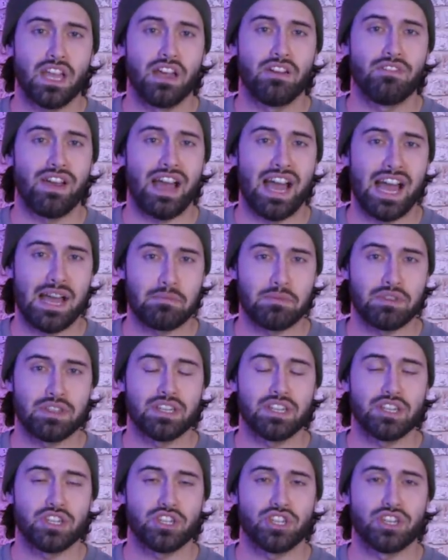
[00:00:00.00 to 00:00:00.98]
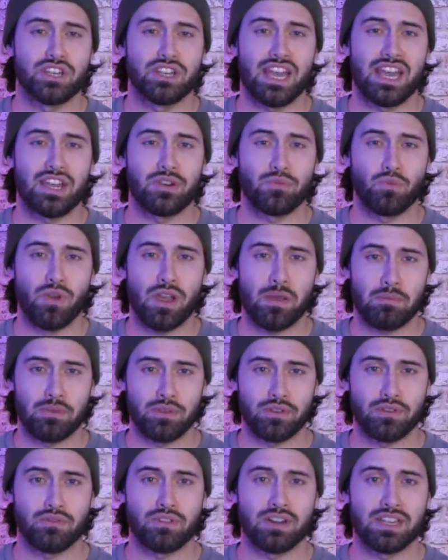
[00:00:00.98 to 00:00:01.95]
of ammunition and
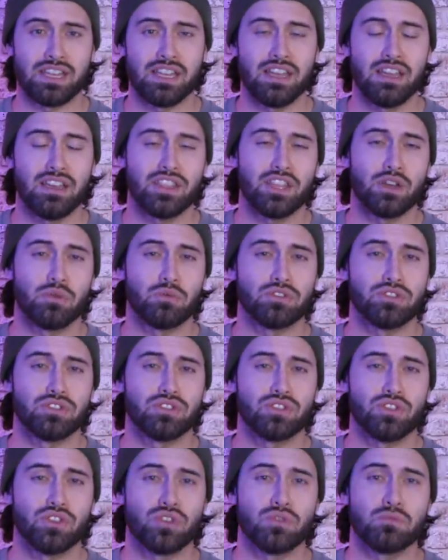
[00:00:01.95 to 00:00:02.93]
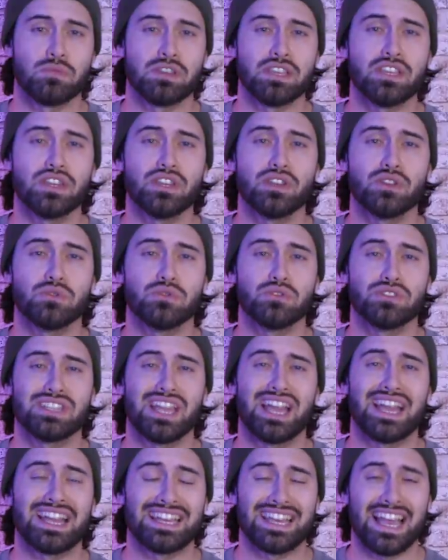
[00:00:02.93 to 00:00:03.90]
weaponry that would soon be
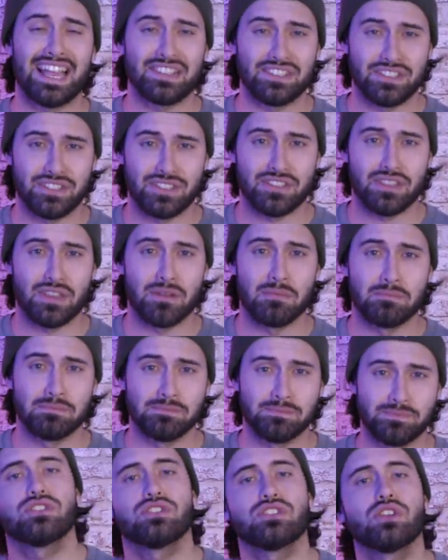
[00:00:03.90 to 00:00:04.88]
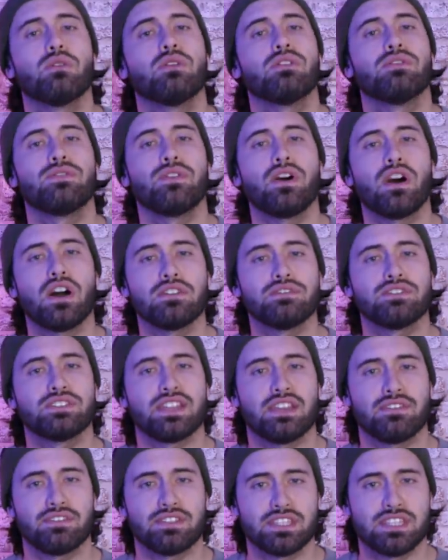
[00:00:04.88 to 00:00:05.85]
used against them. So at five
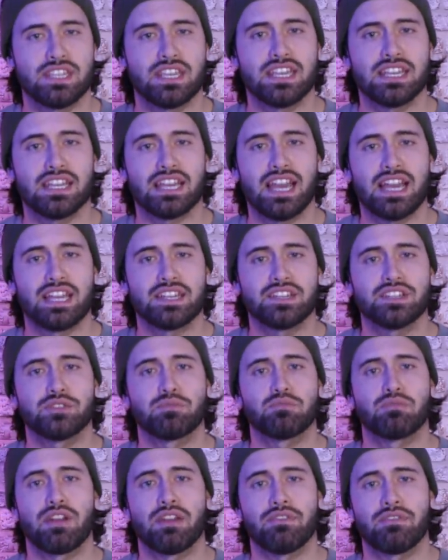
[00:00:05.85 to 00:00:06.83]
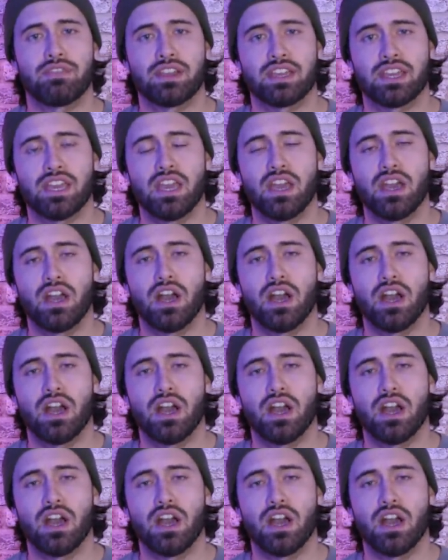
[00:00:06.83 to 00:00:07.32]
seventeen, Anders Breivik